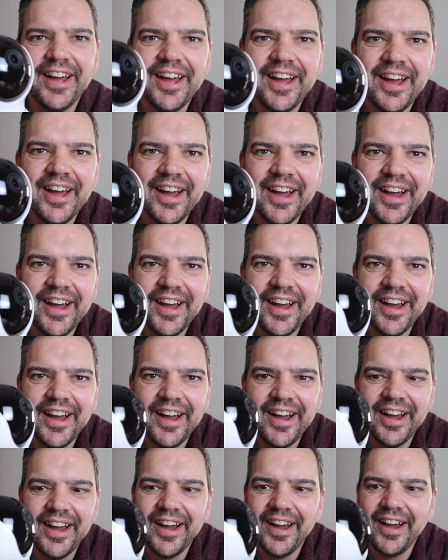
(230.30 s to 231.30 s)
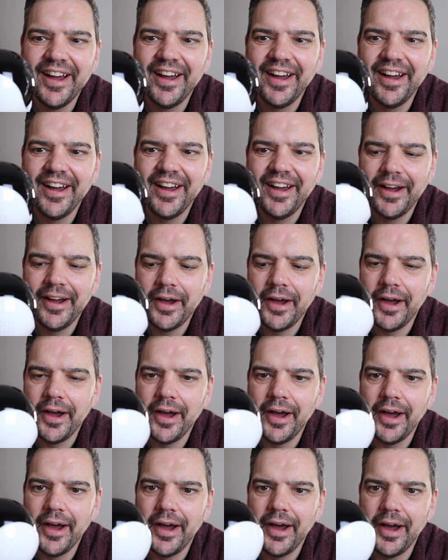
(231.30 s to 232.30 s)

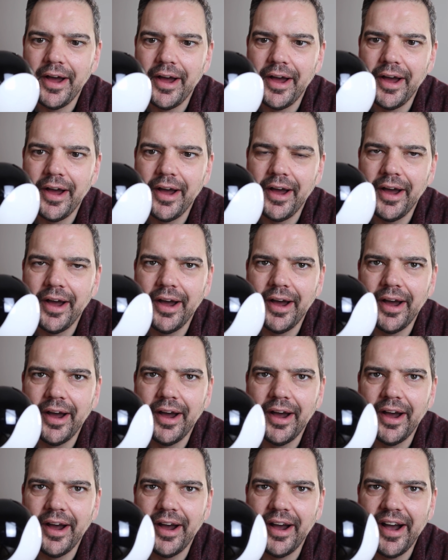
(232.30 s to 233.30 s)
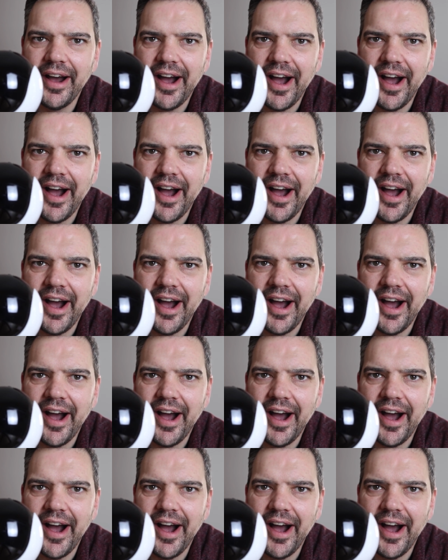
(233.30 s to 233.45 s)
[no speech]